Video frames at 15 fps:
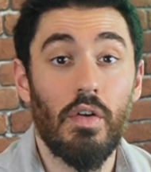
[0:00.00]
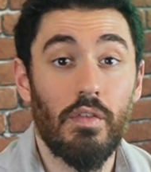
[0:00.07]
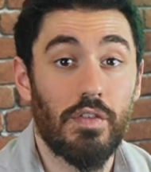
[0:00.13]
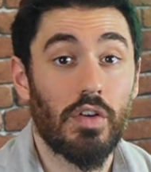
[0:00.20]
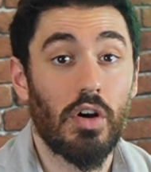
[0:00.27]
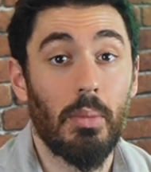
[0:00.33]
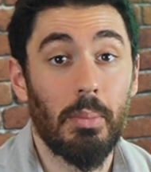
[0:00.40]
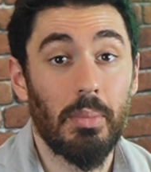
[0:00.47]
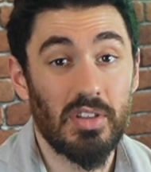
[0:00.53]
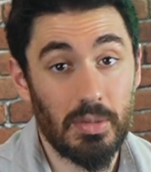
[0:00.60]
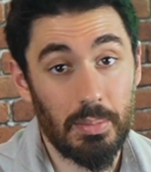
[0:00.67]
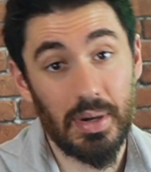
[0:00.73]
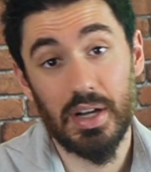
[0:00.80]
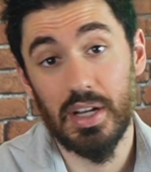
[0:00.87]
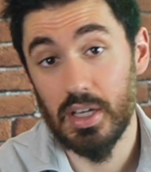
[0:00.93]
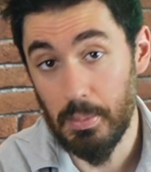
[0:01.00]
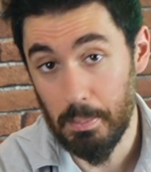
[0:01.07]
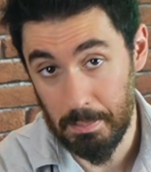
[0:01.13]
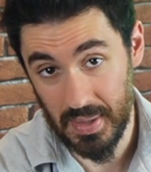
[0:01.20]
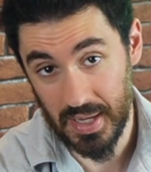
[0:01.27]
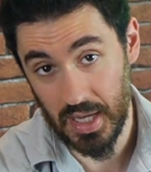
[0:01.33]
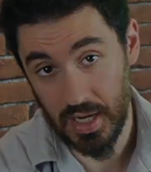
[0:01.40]
from the very
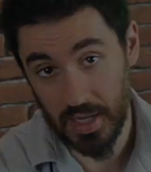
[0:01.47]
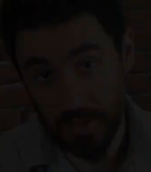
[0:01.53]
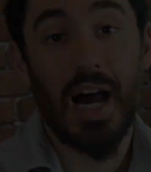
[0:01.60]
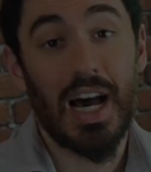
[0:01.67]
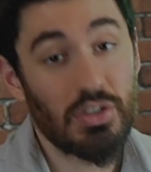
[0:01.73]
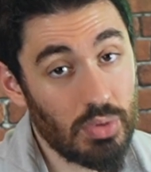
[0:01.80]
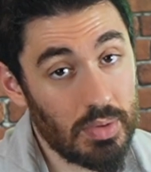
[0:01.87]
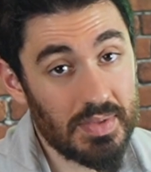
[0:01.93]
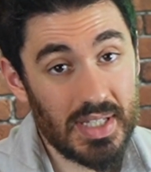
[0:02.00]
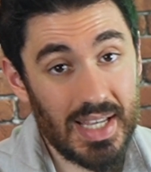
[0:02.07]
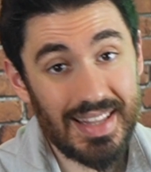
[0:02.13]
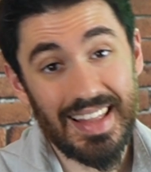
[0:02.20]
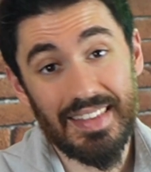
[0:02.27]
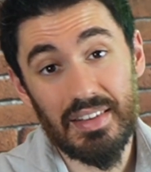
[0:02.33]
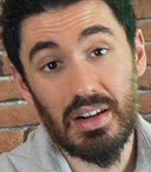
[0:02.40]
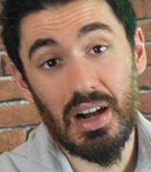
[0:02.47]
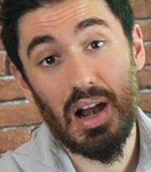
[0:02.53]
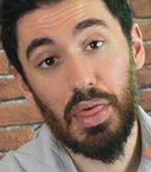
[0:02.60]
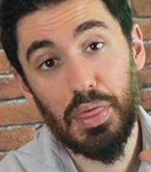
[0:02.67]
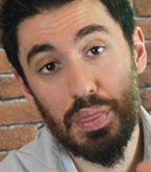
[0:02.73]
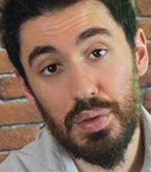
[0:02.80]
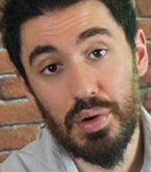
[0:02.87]
beginning. As we've said, there
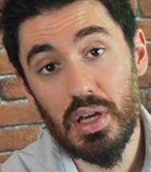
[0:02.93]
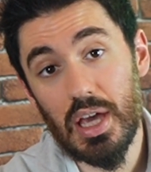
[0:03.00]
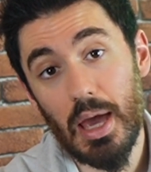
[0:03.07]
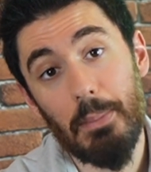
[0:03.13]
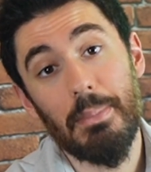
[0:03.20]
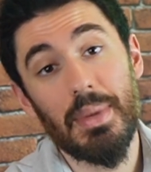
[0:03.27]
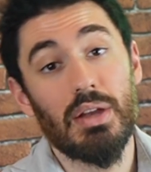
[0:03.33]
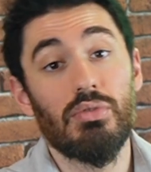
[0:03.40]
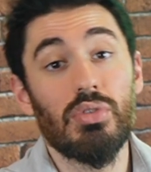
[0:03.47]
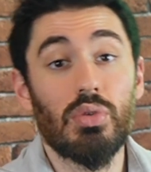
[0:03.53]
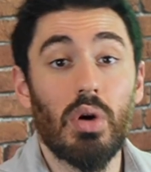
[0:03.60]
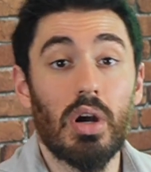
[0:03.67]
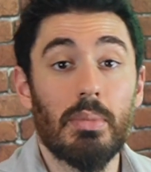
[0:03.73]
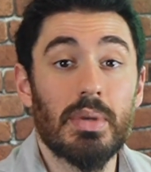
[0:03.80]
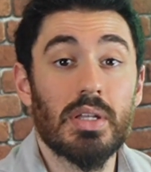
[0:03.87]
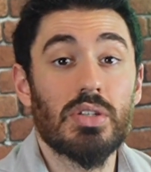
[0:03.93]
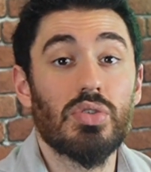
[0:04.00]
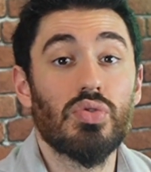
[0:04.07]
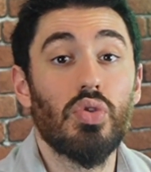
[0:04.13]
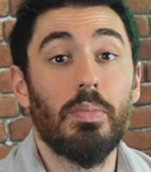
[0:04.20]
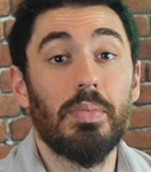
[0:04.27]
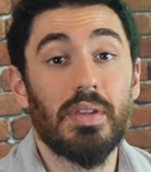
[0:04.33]
are 3 main requirements
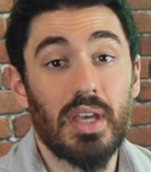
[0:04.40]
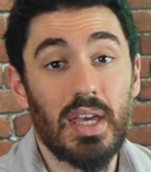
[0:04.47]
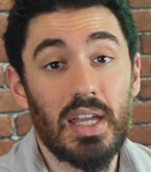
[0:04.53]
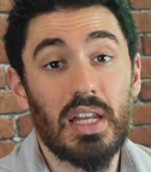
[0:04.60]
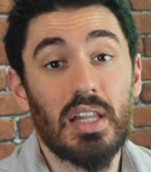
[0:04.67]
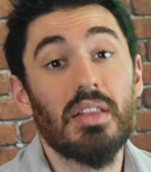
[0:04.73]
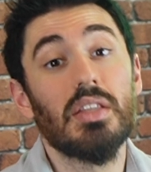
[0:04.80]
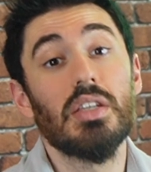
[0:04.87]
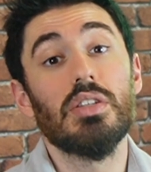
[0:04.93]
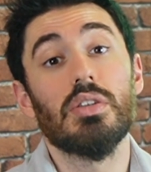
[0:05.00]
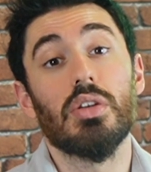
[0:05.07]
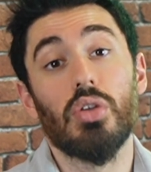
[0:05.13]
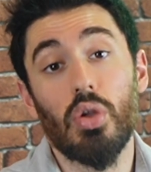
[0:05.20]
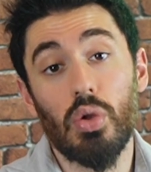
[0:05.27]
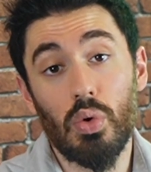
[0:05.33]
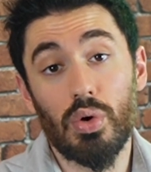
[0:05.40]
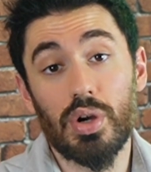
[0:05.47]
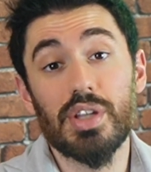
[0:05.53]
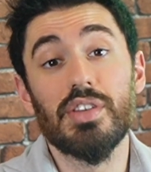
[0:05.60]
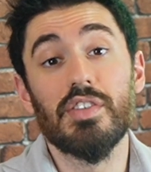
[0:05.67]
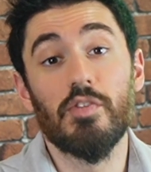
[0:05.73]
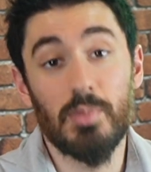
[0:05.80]
to obtain this
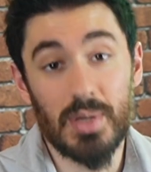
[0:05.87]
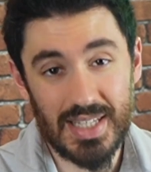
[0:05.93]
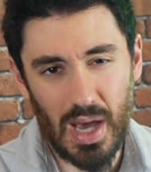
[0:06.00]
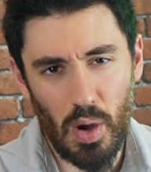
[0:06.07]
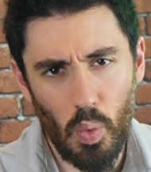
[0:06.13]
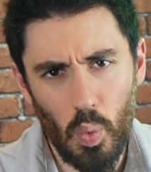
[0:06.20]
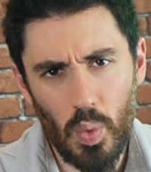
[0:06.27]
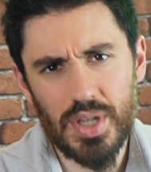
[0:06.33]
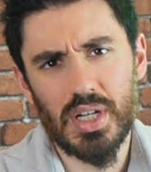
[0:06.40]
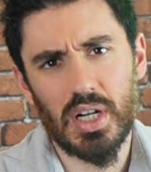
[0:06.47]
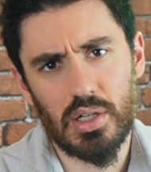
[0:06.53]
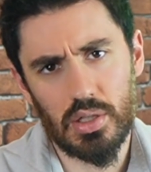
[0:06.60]
non-lucrative visa. Which are